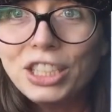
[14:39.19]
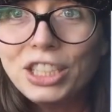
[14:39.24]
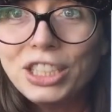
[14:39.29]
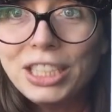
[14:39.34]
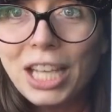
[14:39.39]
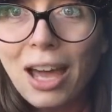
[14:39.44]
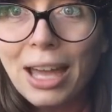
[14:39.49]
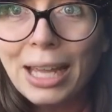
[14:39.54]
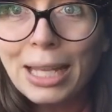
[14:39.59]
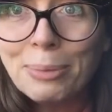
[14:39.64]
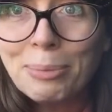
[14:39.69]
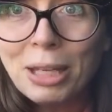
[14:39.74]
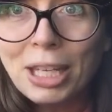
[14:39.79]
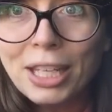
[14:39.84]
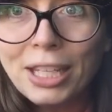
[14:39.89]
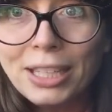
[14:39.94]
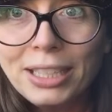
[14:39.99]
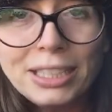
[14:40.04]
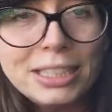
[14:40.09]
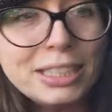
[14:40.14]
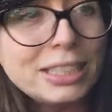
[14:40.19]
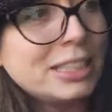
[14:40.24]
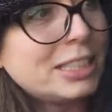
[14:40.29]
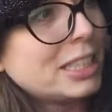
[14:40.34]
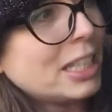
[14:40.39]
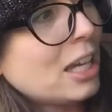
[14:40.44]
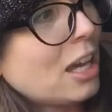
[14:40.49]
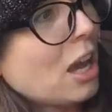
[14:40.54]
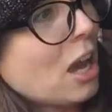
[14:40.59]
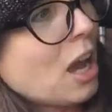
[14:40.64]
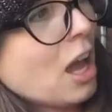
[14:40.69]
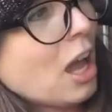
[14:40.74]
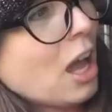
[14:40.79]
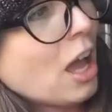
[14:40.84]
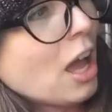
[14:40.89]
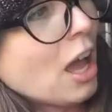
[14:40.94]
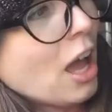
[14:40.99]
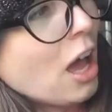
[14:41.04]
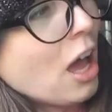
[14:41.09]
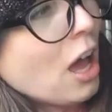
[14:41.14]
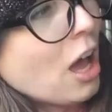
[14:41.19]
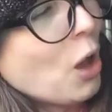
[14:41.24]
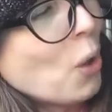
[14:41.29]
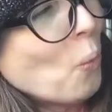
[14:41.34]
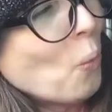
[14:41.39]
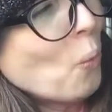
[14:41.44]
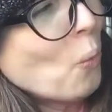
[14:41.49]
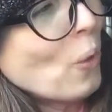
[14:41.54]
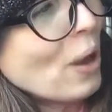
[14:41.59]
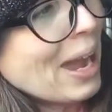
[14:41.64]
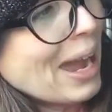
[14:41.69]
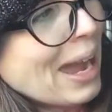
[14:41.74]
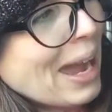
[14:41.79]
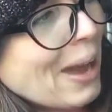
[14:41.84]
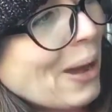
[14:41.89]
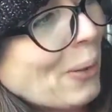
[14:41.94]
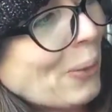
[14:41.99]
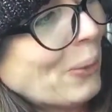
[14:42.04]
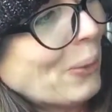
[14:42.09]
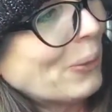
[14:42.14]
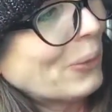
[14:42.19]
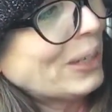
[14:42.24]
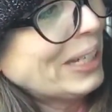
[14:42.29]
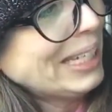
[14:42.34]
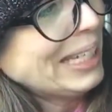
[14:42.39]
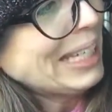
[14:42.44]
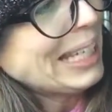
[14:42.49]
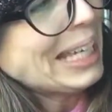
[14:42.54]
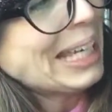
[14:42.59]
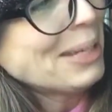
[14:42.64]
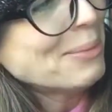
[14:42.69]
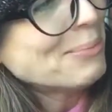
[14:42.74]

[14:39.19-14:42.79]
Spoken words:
diamond. Wow! He